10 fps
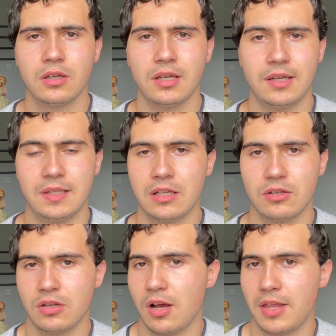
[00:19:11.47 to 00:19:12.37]
Is it,
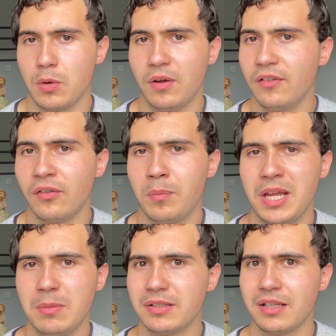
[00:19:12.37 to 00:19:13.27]
are they with other
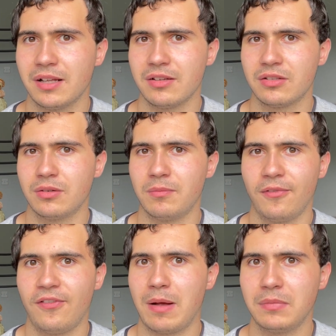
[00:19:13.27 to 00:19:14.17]
people? Is it like some
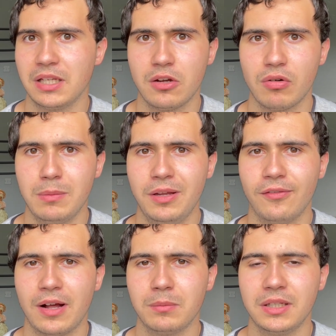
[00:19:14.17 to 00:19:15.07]
family, creepy
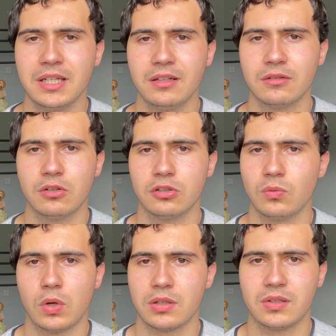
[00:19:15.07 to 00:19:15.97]
family, or
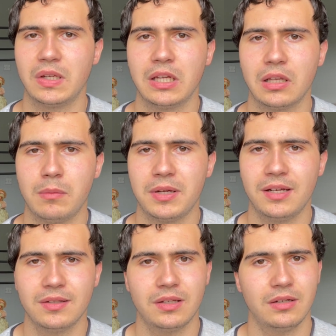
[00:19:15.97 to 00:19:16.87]
one singular
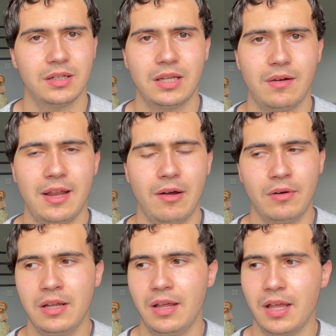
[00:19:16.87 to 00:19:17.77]
person? I don't know.
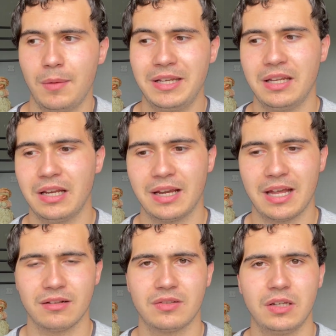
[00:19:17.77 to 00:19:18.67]
I mean, he didn't
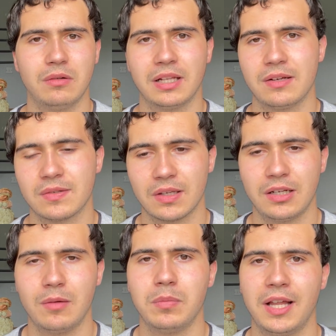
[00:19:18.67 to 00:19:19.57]
get too close. I
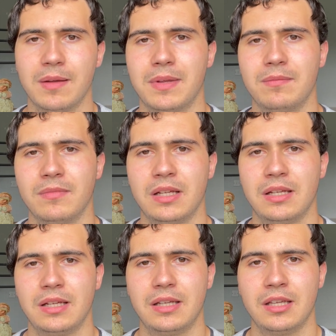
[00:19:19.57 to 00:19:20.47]
don't blame him.
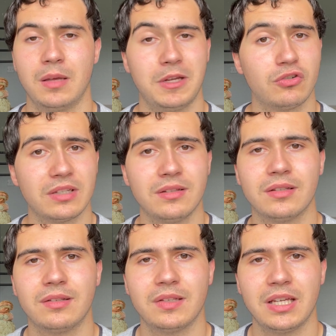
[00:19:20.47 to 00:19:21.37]
It'd be interesting
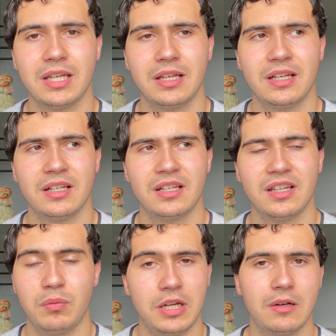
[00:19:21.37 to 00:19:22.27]
to see
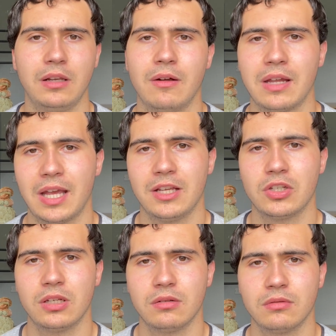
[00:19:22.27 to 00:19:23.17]
if we know the
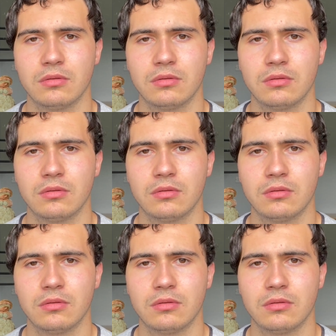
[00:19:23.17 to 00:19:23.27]
location.